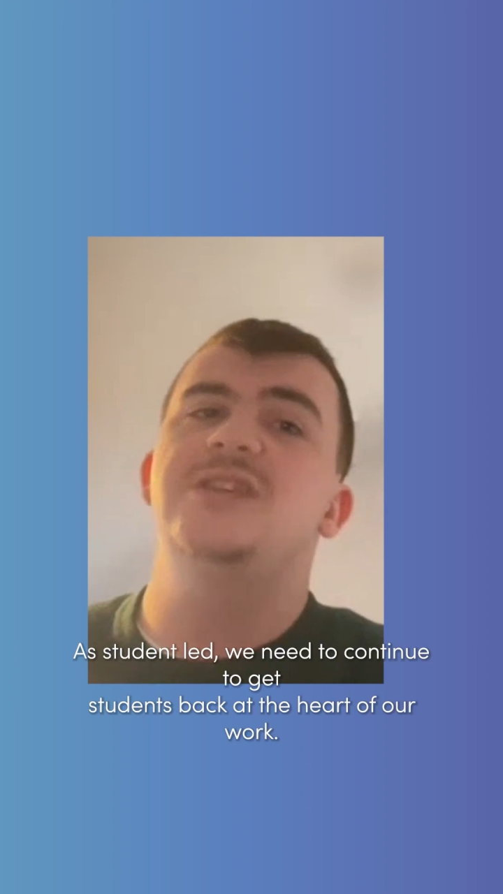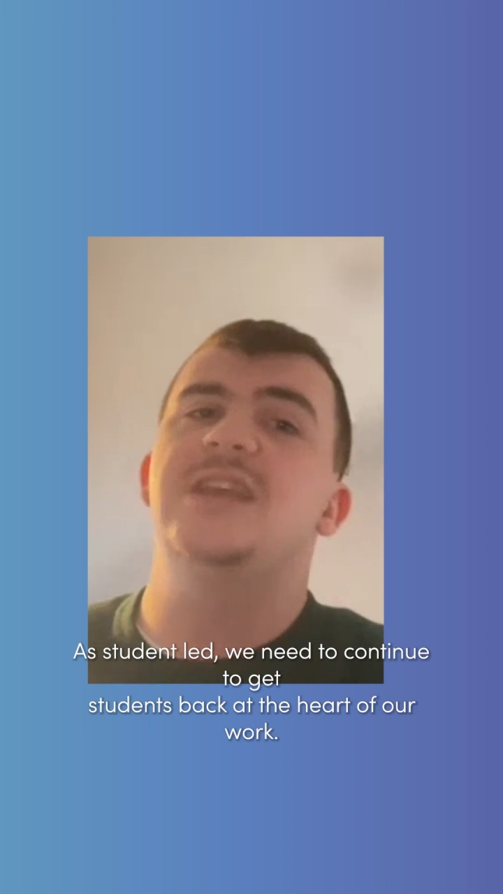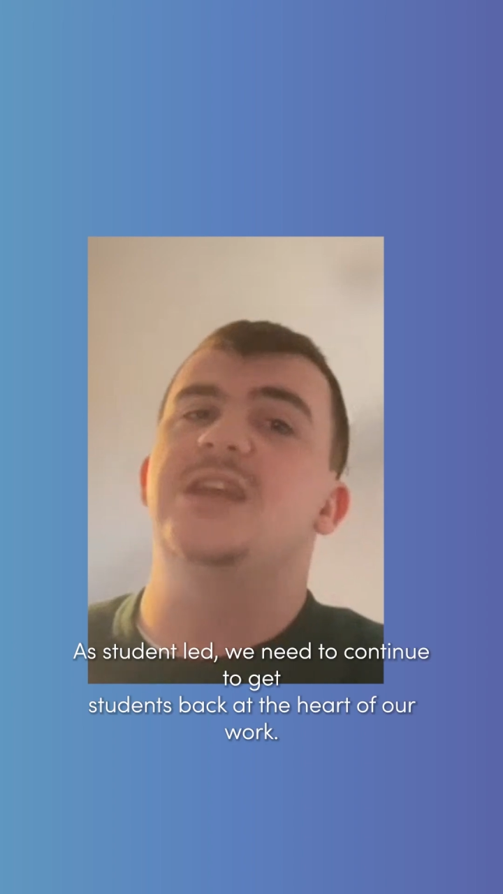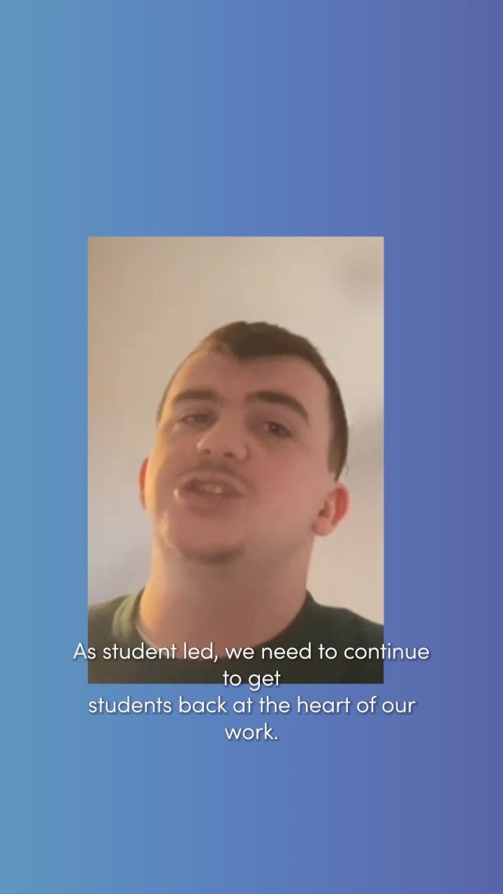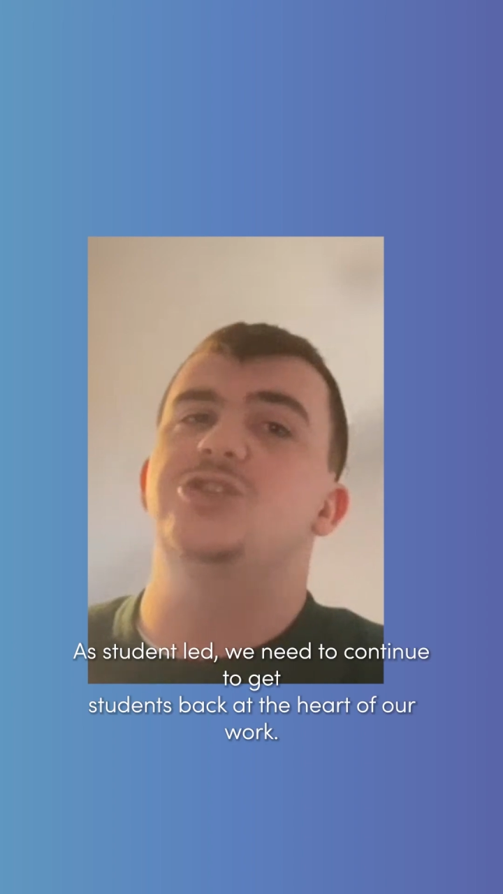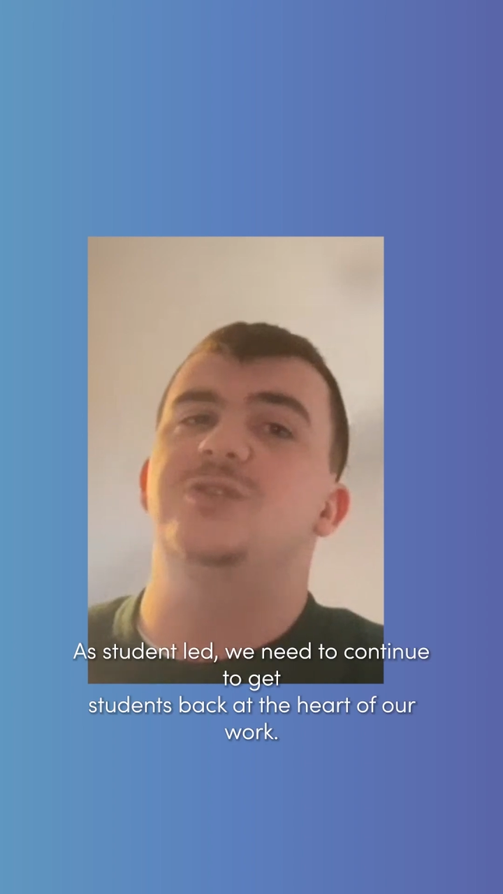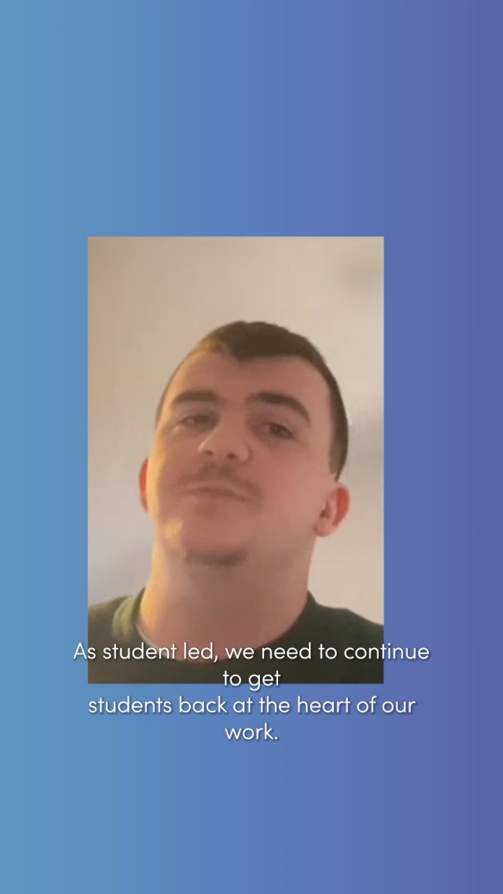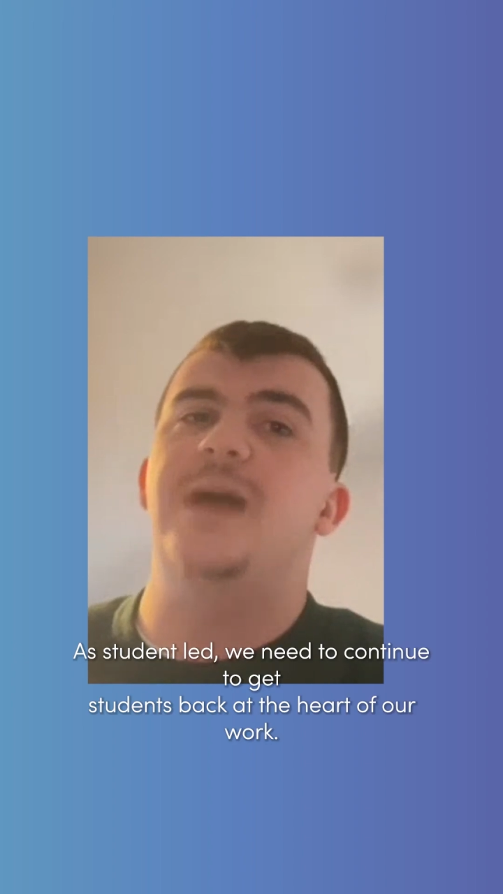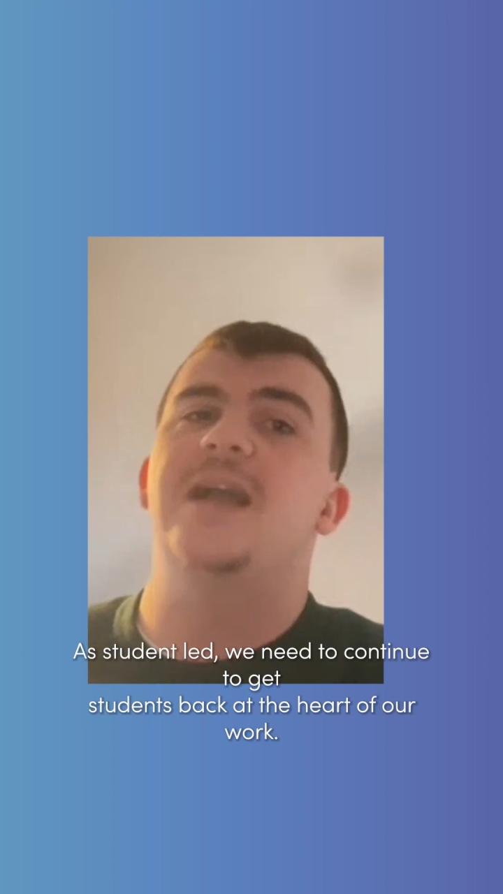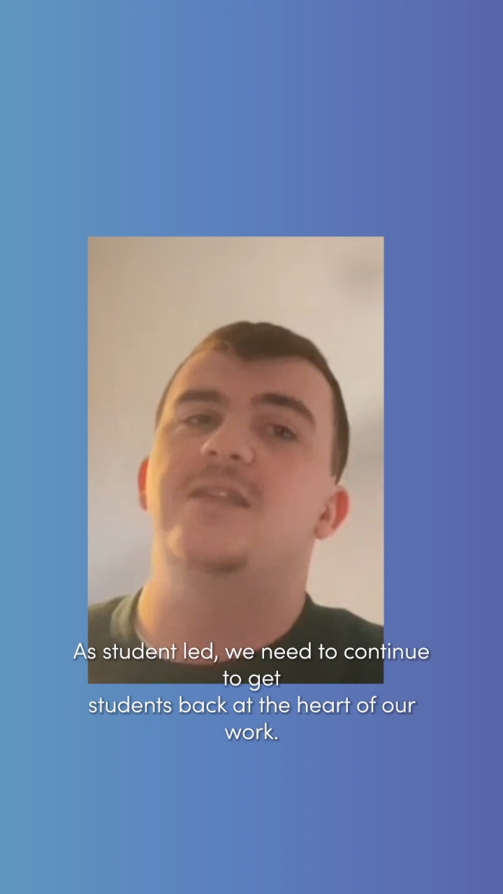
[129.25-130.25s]
to get students
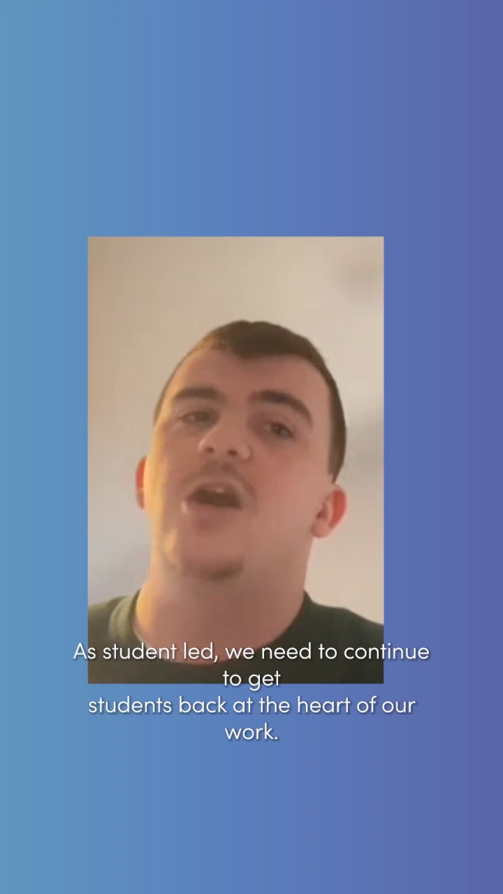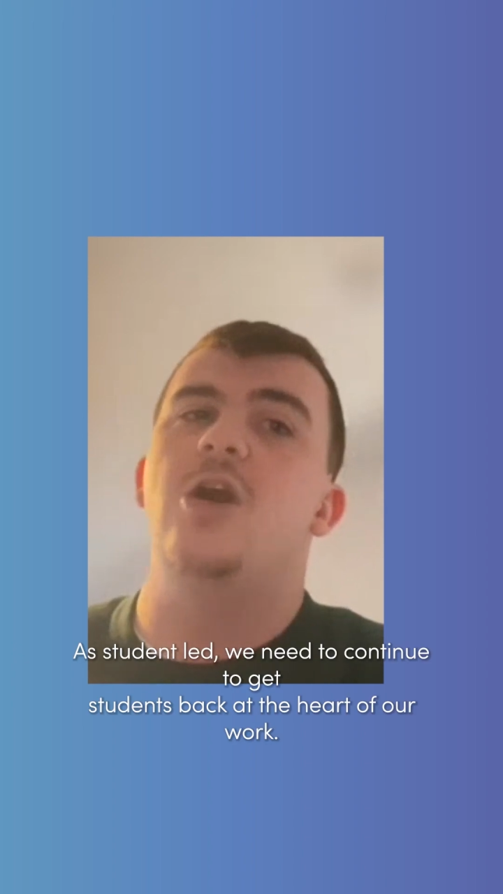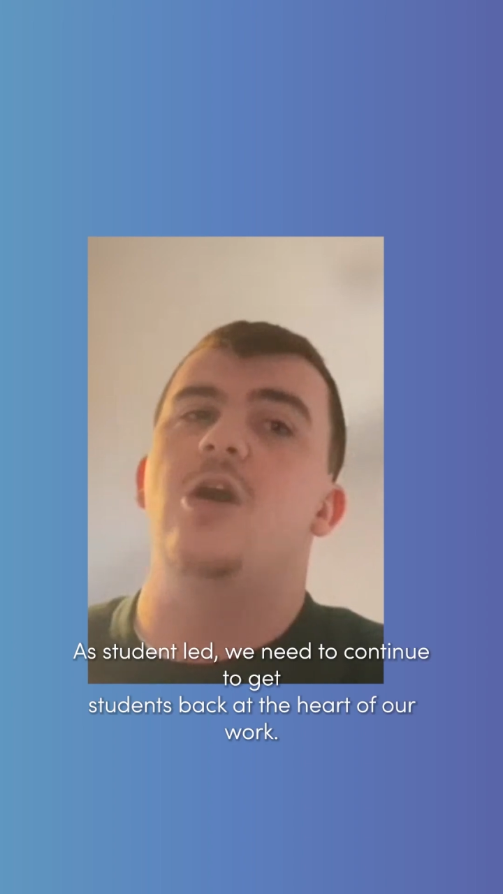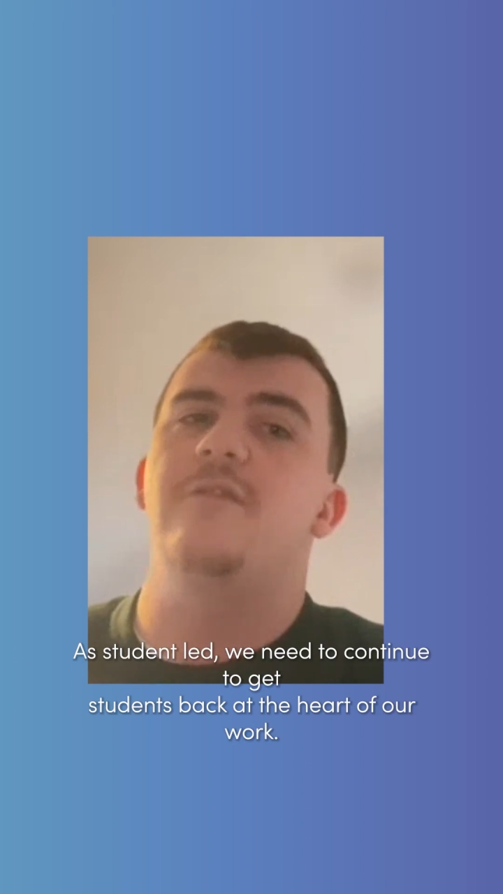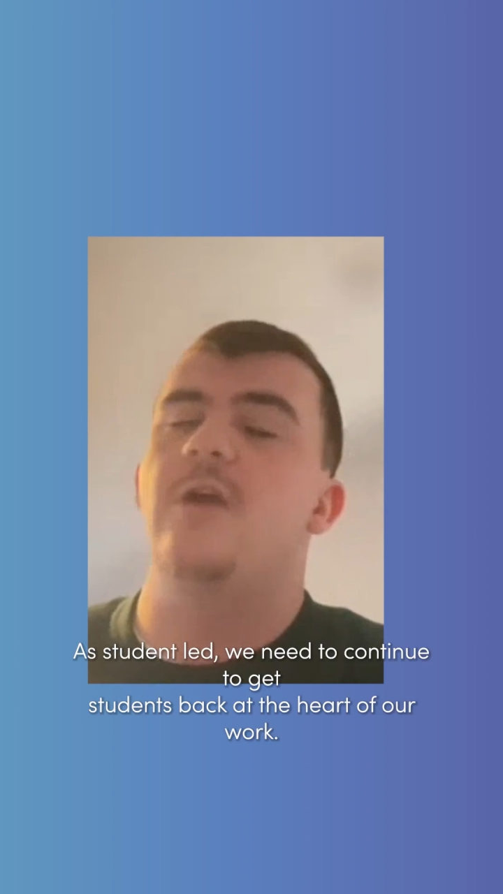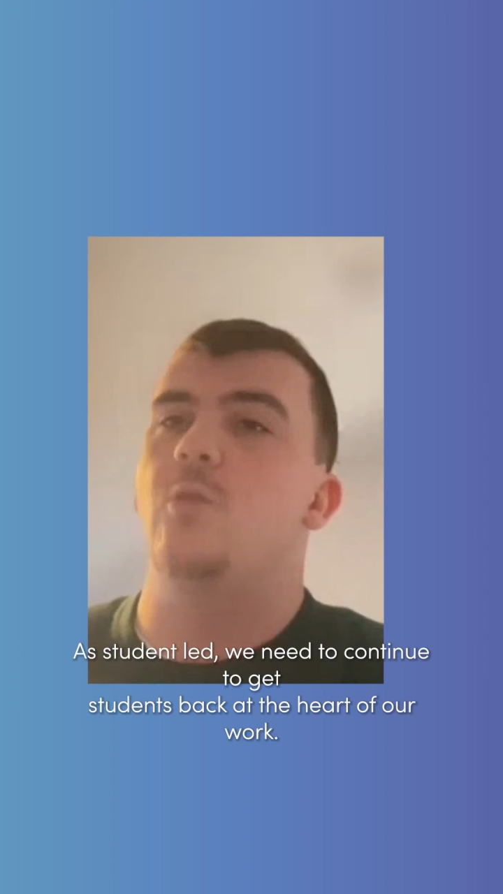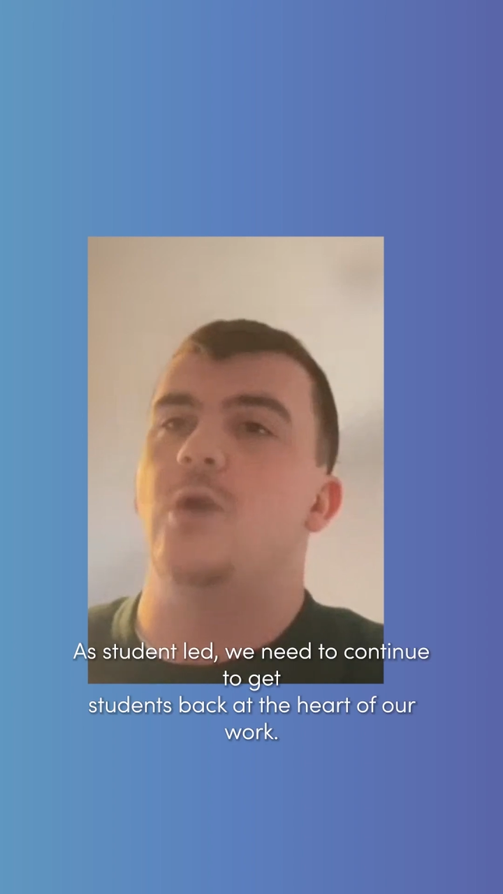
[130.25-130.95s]
back at the heart of our